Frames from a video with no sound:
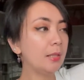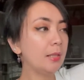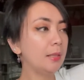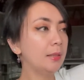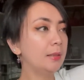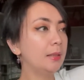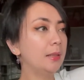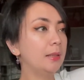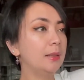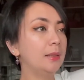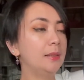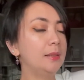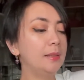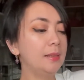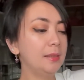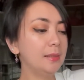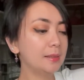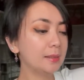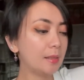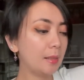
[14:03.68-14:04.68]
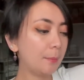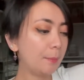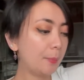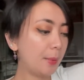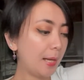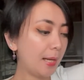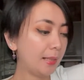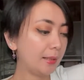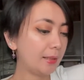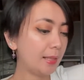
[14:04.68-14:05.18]
that this
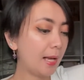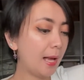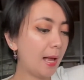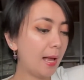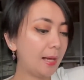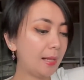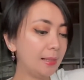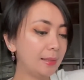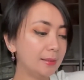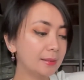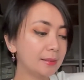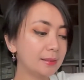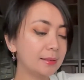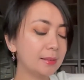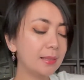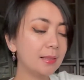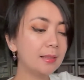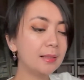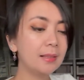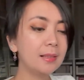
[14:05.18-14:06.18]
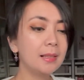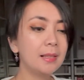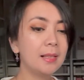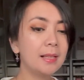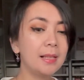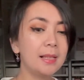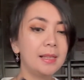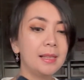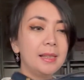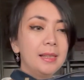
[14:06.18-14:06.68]
bag has
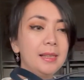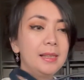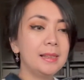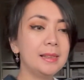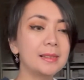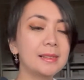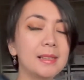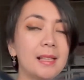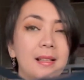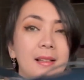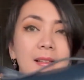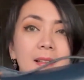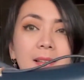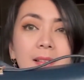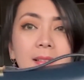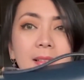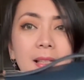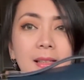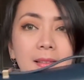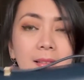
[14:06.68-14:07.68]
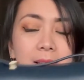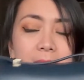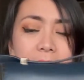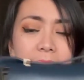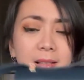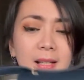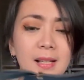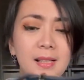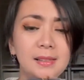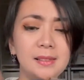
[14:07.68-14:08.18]
is that it
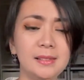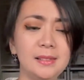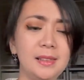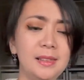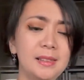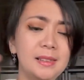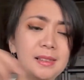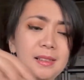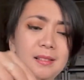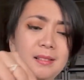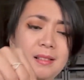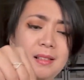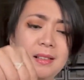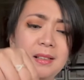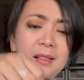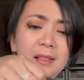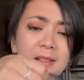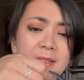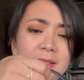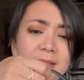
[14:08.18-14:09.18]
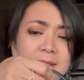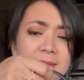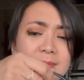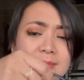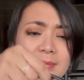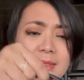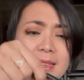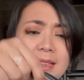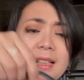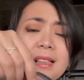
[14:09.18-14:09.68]
has this,
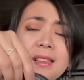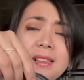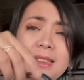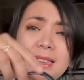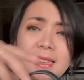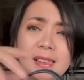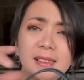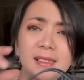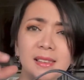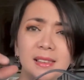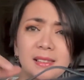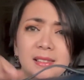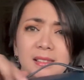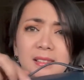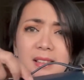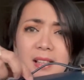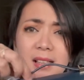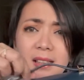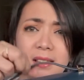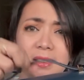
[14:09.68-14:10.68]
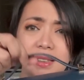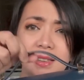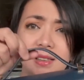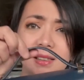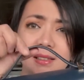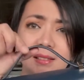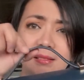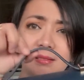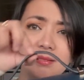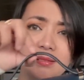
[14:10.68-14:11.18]
like at least a tiny